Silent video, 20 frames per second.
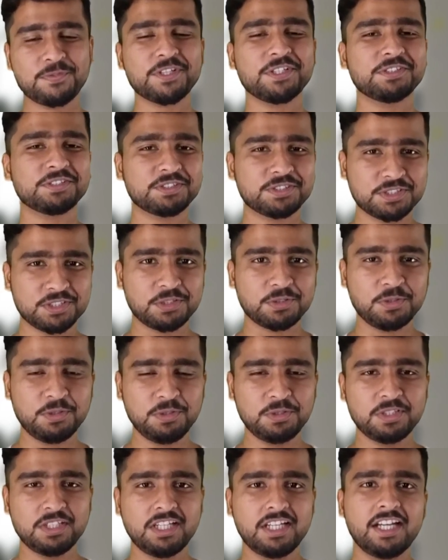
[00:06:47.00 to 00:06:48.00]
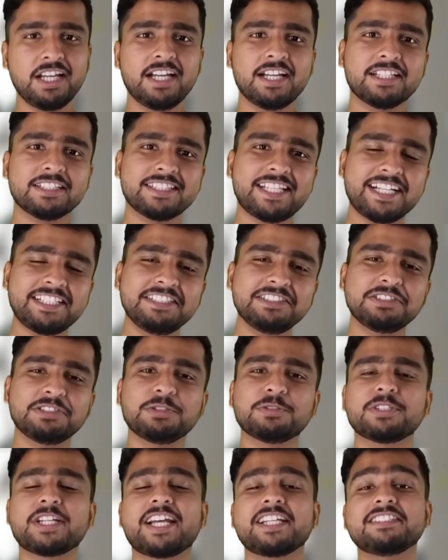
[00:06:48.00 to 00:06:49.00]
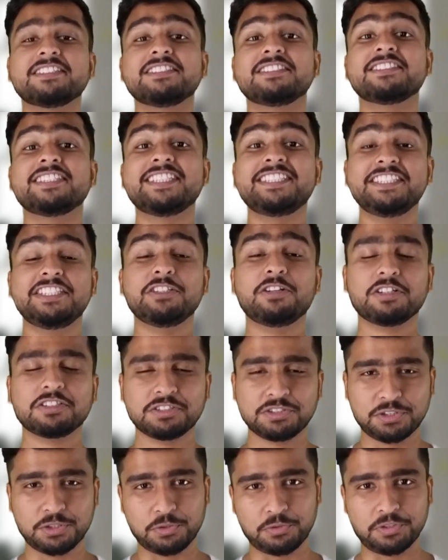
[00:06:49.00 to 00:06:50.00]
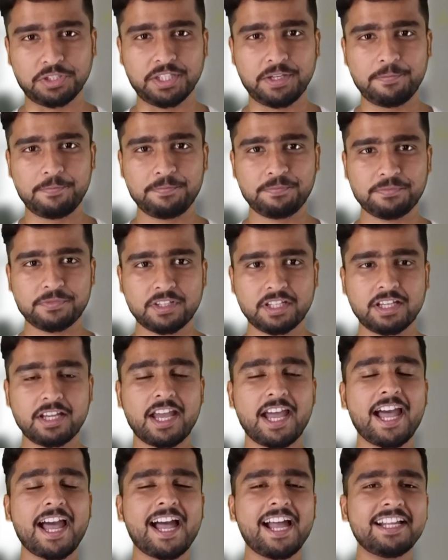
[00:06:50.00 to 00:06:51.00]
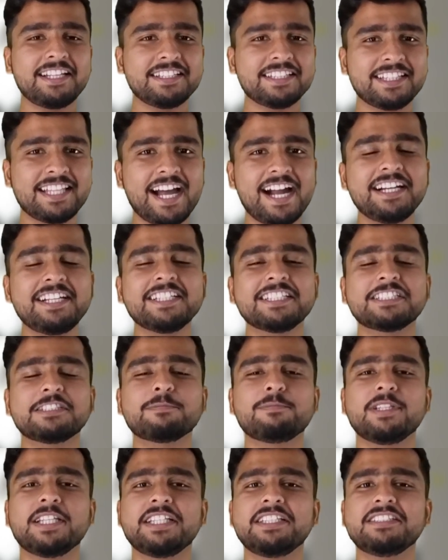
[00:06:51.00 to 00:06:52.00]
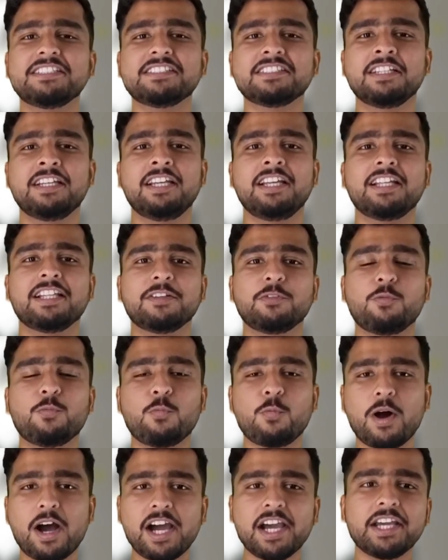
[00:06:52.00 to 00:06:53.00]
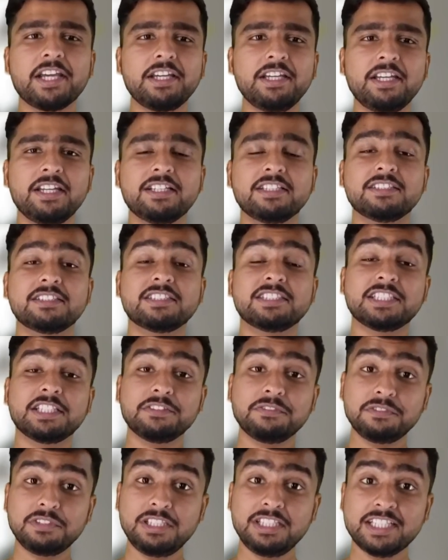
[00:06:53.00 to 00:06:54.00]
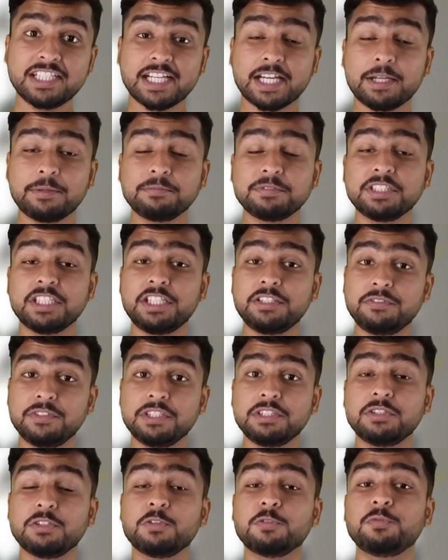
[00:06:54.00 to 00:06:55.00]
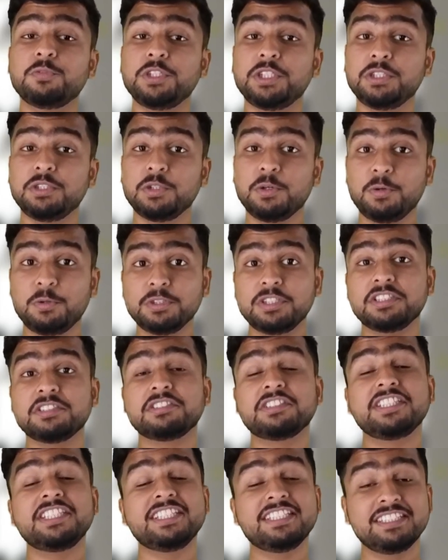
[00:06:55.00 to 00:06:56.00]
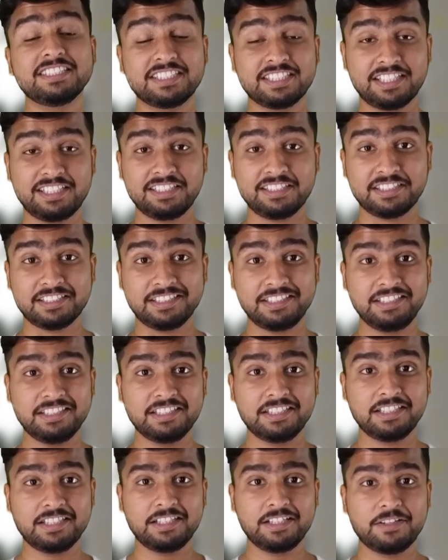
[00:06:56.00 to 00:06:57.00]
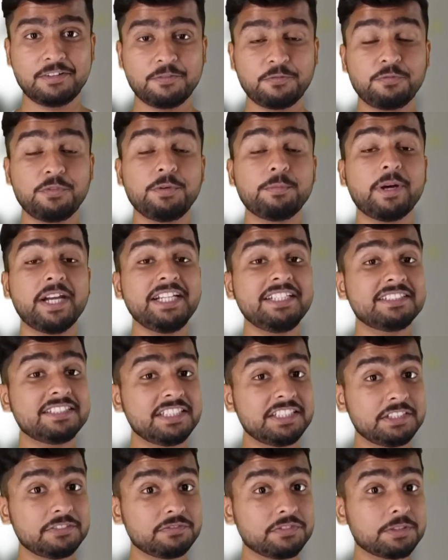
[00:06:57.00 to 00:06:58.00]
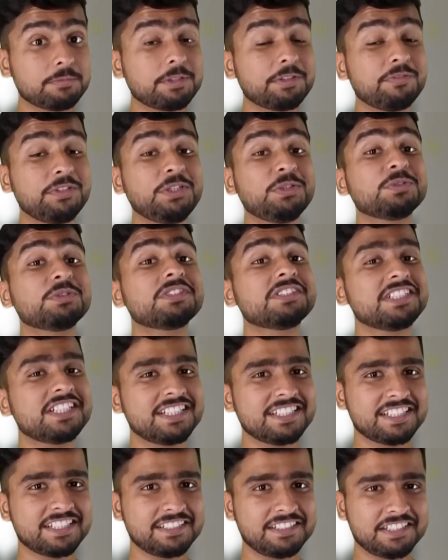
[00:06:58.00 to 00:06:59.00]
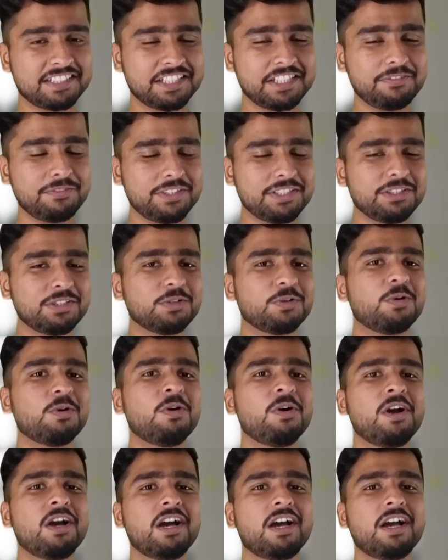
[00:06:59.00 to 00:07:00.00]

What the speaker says: So that is known as the Retinex theory. And that explains why several times, even though we know the real color, we might see different, but we know the real color, even though